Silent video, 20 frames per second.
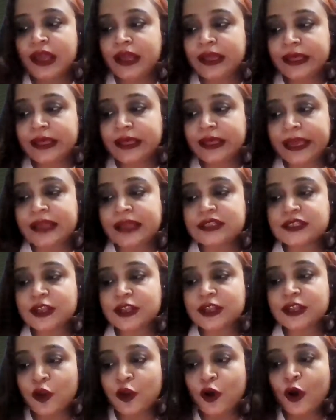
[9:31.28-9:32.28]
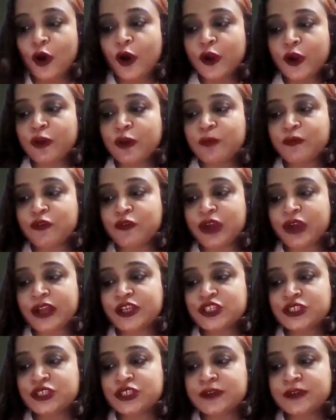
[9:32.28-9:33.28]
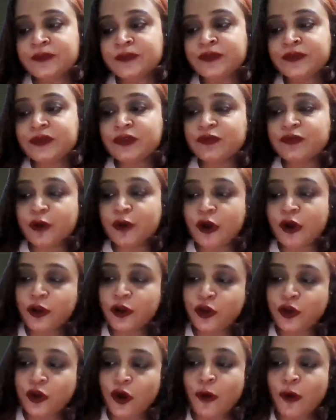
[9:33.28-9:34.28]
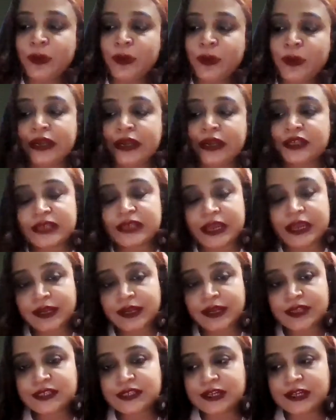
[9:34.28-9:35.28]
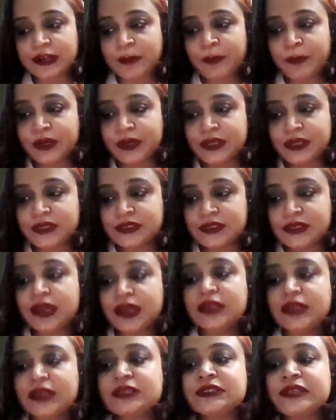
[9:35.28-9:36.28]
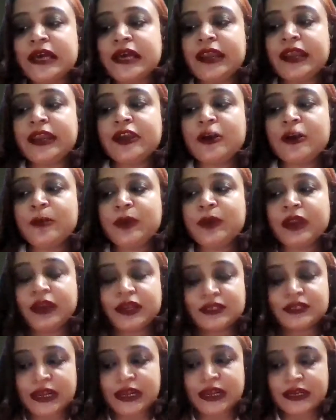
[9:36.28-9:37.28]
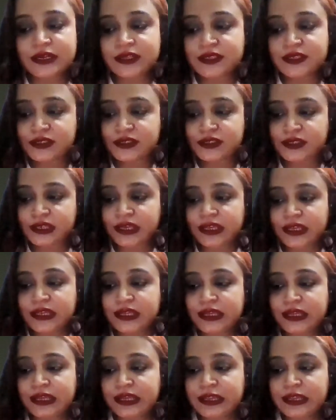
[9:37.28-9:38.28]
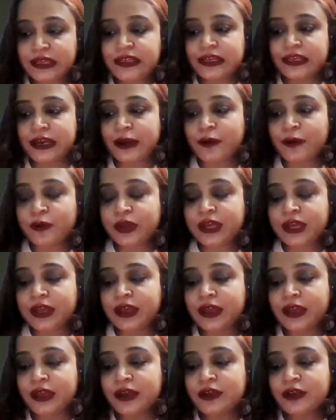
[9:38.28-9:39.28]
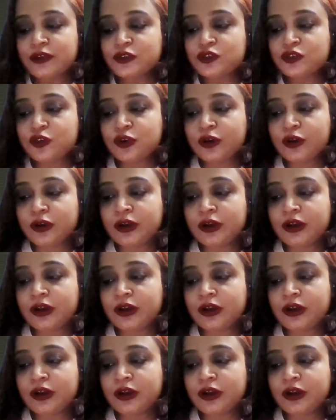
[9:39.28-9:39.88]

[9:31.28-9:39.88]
gains a lot of traction for top data scientist companies. Salary of data scientists in India. Okay, so